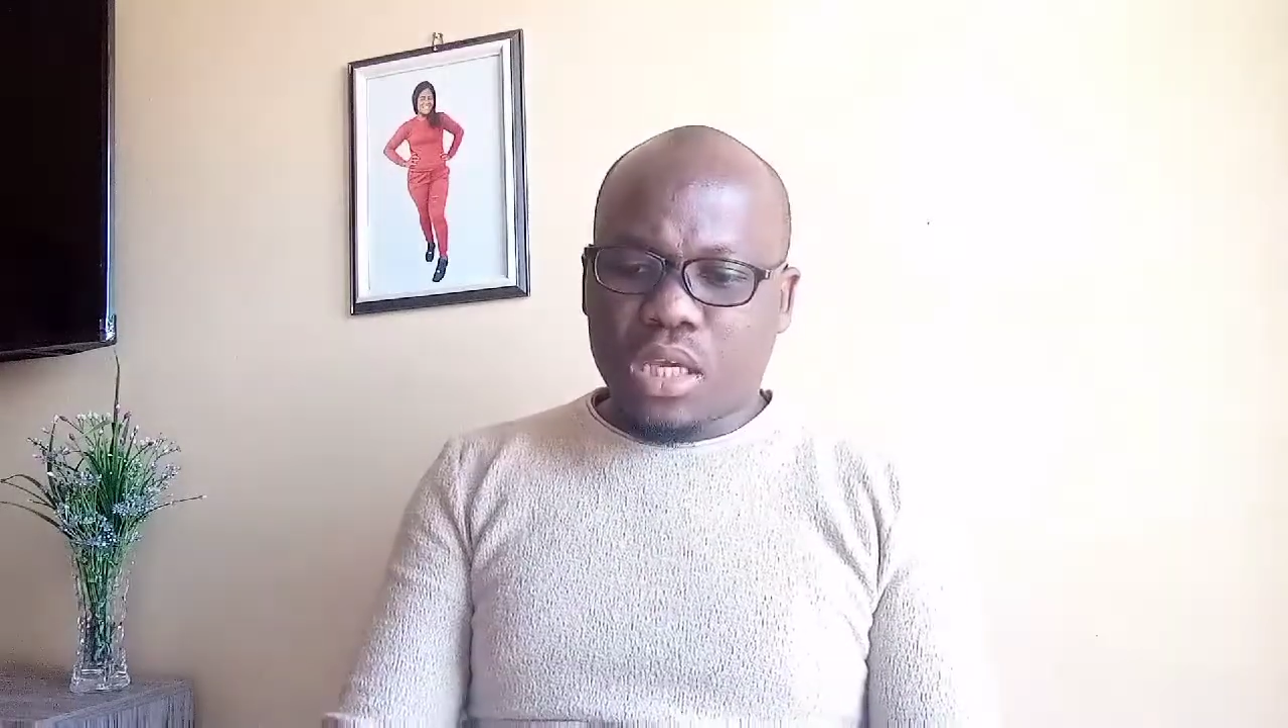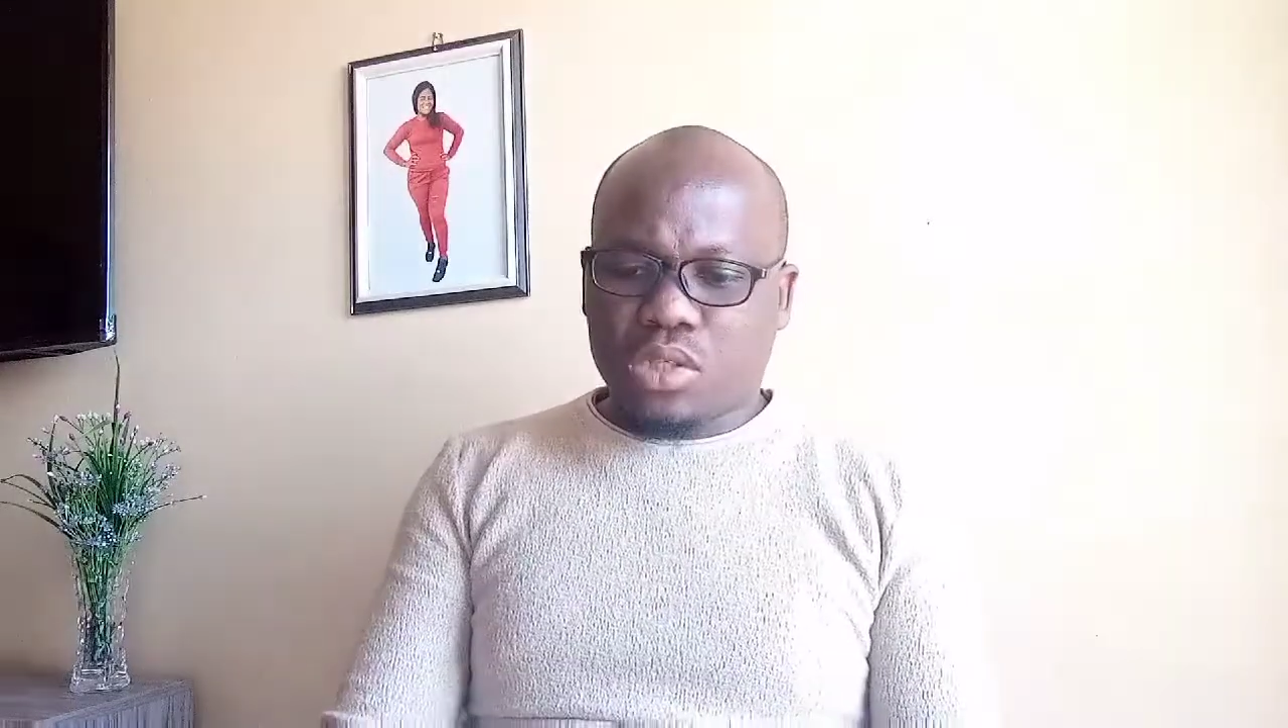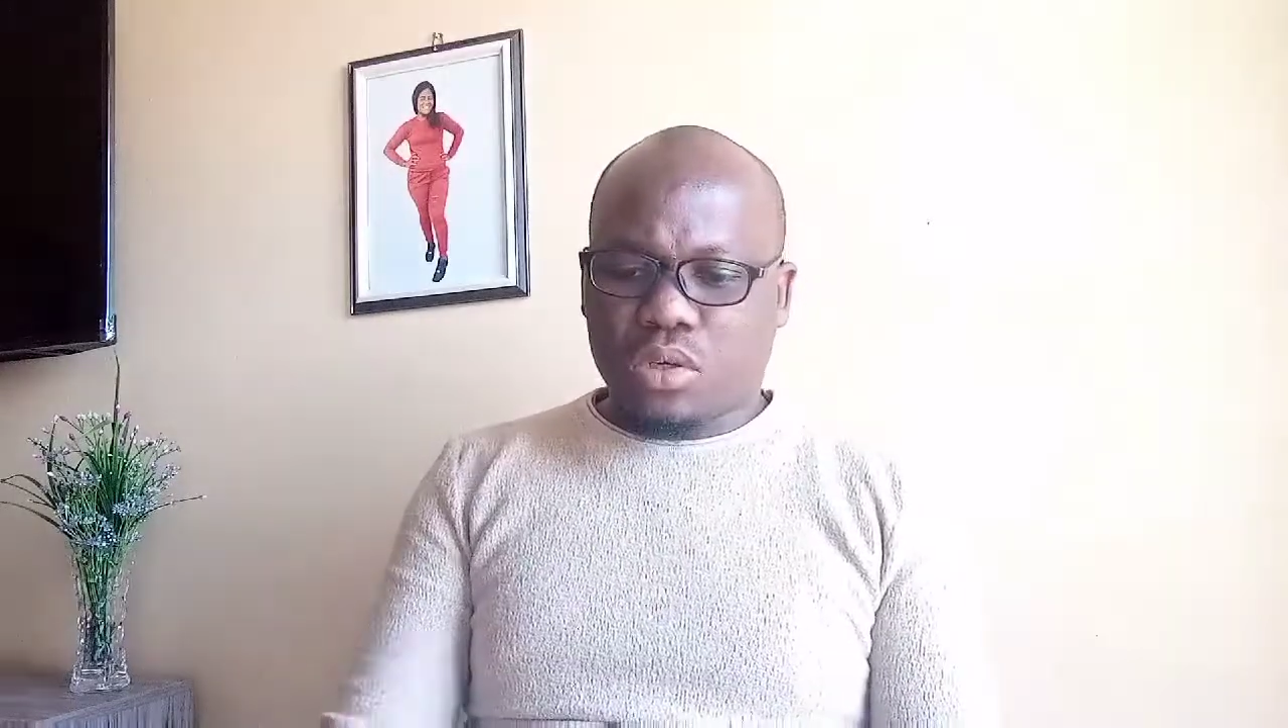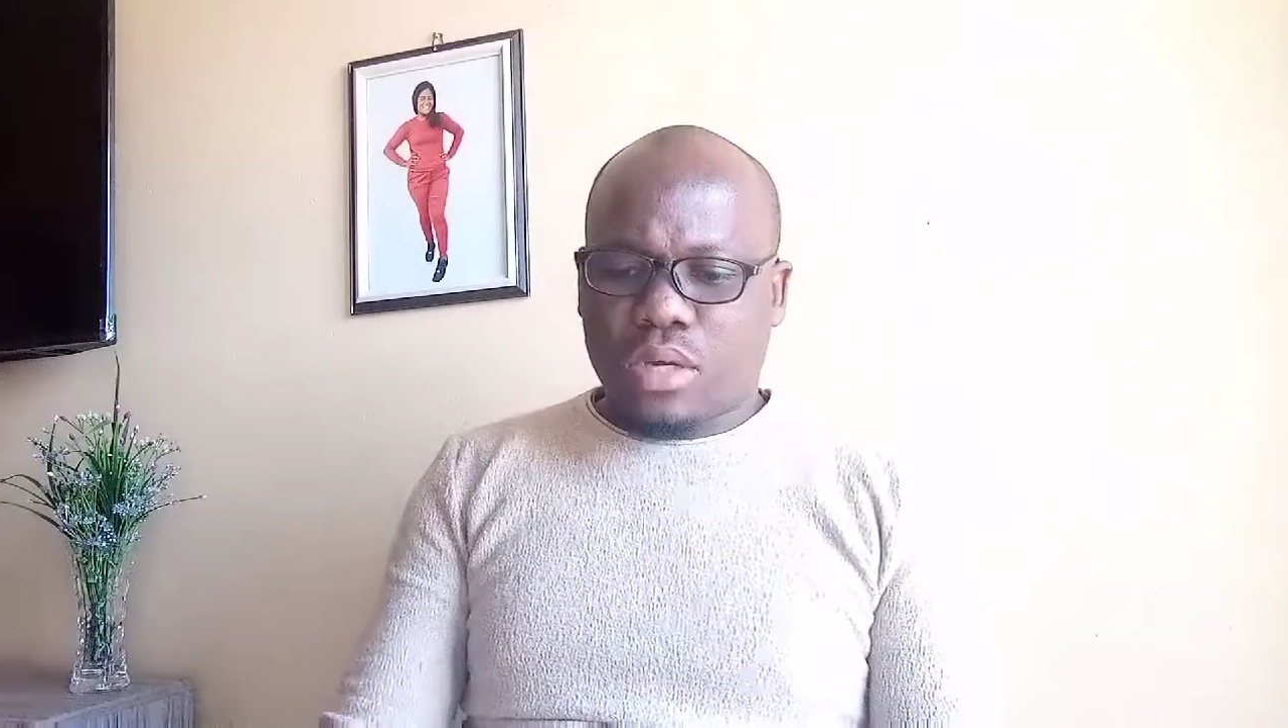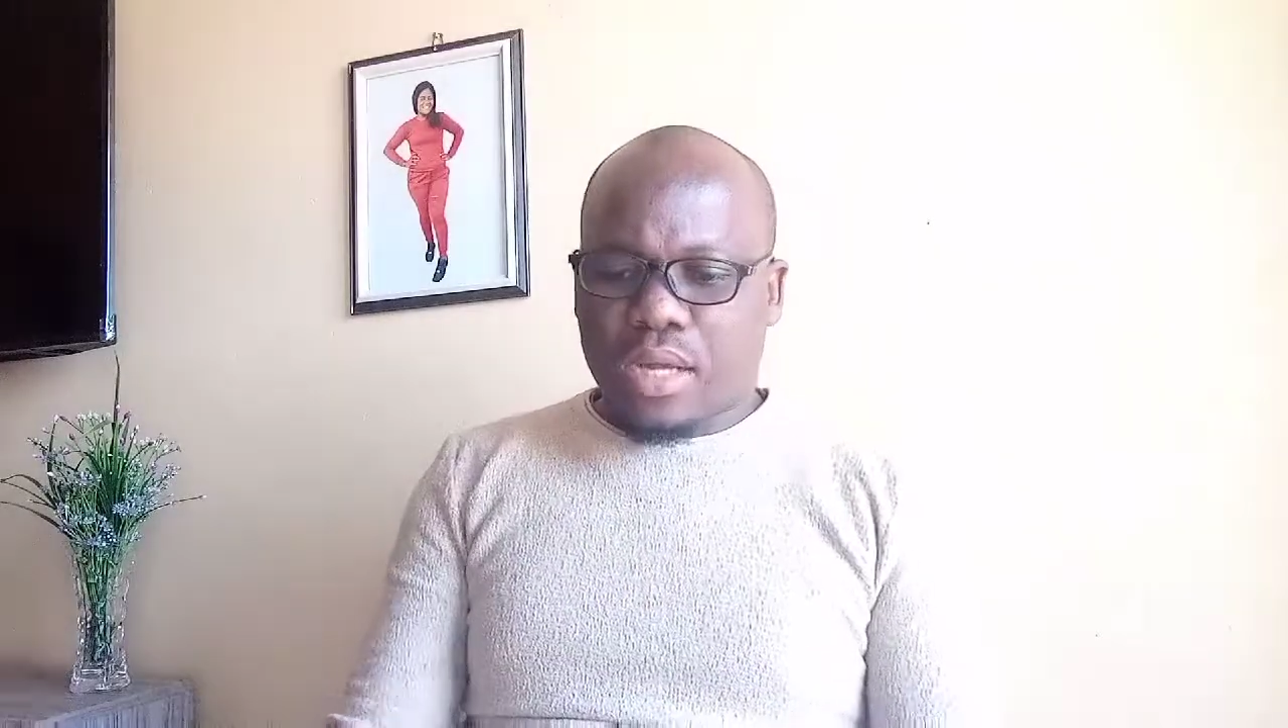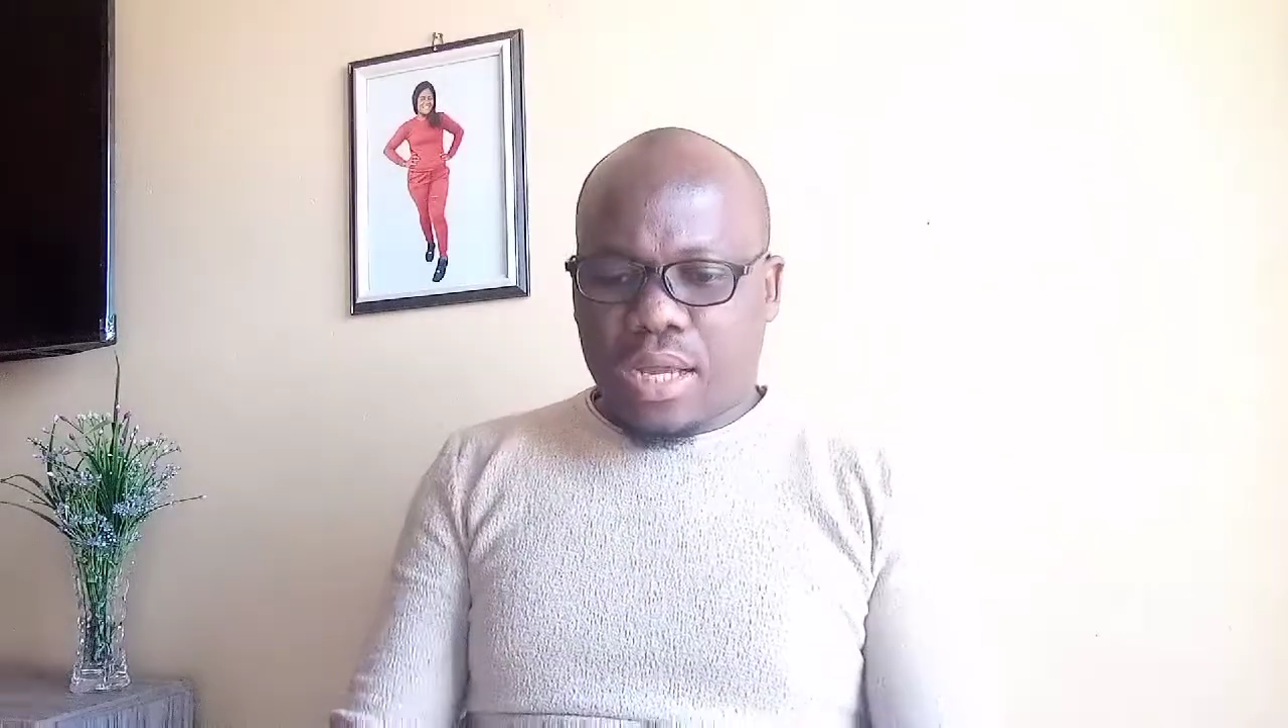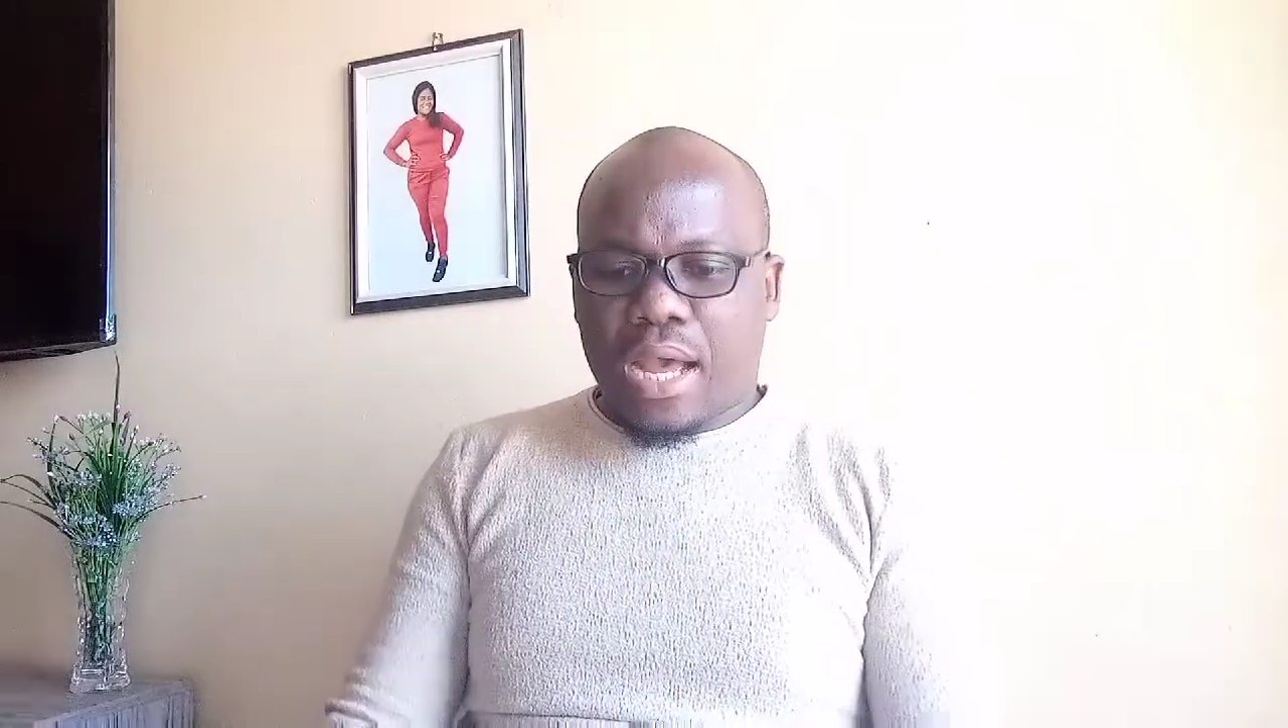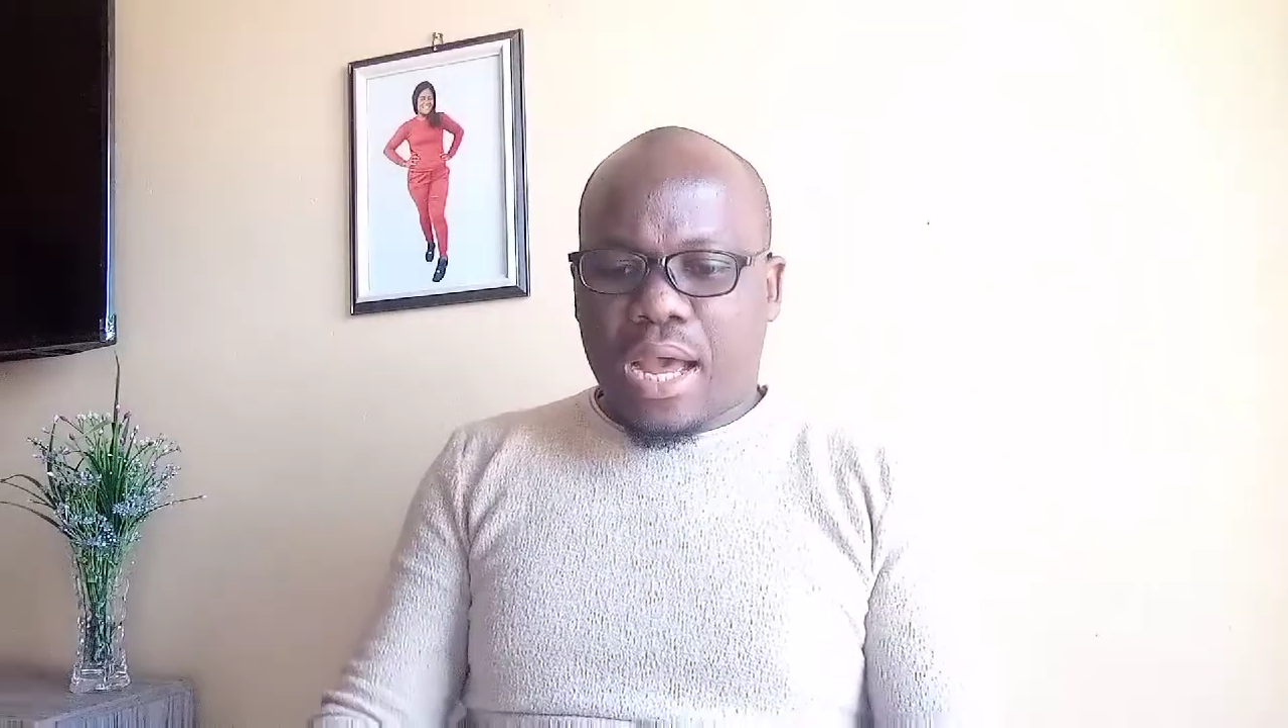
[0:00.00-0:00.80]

So